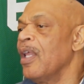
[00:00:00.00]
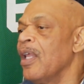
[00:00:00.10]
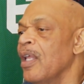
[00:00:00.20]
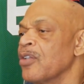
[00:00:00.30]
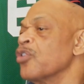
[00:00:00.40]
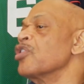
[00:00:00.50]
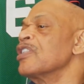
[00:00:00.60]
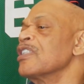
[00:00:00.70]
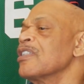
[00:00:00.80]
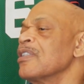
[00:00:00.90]
The
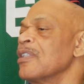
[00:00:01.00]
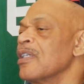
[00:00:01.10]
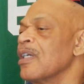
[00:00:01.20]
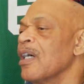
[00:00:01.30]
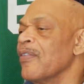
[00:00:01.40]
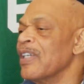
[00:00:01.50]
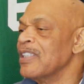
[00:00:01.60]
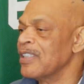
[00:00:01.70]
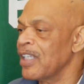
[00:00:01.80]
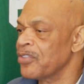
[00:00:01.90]
tradition of a
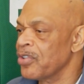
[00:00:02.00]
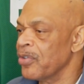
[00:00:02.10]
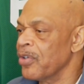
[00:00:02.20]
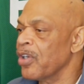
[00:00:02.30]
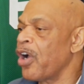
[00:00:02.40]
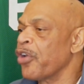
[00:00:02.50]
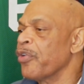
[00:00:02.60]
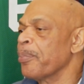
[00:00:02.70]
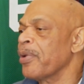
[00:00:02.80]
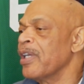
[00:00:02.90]
center garnering
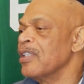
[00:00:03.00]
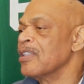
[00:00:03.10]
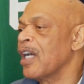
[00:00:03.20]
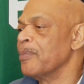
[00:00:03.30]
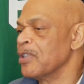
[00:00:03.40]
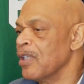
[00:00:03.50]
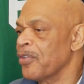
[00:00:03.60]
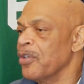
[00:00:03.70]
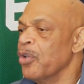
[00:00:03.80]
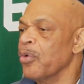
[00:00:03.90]
playing time is
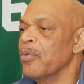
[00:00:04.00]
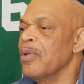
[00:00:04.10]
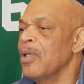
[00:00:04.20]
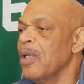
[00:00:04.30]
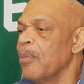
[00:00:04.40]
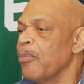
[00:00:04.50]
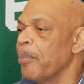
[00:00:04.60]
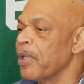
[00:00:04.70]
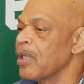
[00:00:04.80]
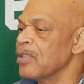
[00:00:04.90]
nothing new, but
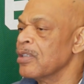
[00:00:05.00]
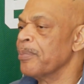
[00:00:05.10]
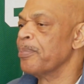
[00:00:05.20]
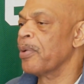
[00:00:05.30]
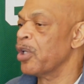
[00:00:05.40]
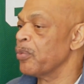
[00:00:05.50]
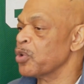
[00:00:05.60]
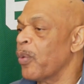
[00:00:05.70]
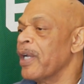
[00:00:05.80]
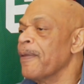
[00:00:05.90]
because the player was
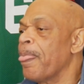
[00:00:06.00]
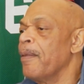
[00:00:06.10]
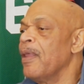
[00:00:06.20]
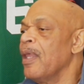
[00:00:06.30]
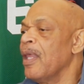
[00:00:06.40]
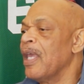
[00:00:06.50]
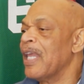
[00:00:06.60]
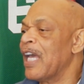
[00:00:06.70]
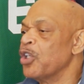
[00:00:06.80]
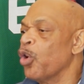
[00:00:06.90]
white, it
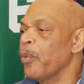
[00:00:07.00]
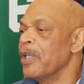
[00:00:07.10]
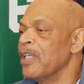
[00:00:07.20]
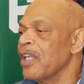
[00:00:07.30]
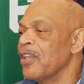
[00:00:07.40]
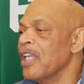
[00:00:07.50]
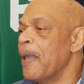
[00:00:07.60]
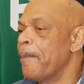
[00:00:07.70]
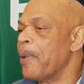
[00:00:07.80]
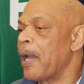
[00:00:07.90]
had nowhere near the
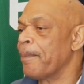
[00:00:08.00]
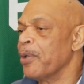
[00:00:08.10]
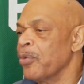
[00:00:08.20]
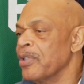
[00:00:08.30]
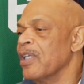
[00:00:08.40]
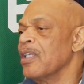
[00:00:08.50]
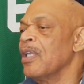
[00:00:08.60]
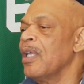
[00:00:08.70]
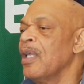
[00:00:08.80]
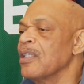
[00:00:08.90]
impact Bill did.
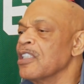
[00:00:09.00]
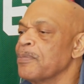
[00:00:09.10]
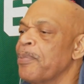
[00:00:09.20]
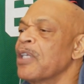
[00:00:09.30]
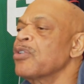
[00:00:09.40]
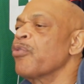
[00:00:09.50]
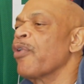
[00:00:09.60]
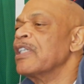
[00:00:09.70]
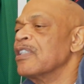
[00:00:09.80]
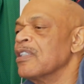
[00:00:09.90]
The specter of
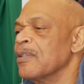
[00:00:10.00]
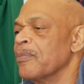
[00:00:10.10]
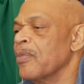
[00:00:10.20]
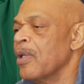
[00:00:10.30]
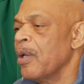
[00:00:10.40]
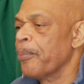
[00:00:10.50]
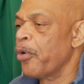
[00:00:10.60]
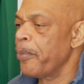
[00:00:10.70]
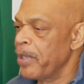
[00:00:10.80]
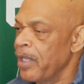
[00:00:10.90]
racism
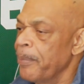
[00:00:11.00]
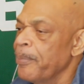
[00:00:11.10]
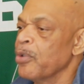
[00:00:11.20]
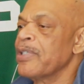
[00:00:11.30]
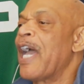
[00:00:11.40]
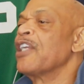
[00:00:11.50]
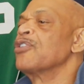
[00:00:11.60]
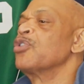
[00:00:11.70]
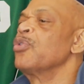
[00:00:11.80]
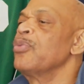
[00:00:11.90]
permeated Bill's
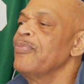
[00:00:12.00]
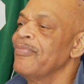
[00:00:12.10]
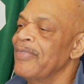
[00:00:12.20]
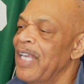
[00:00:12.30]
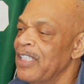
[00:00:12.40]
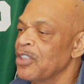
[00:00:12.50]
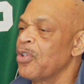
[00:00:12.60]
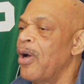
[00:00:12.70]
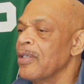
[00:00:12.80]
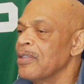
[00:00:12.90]
attitude and his
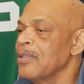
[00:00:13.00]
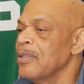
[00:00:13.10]
thoughts.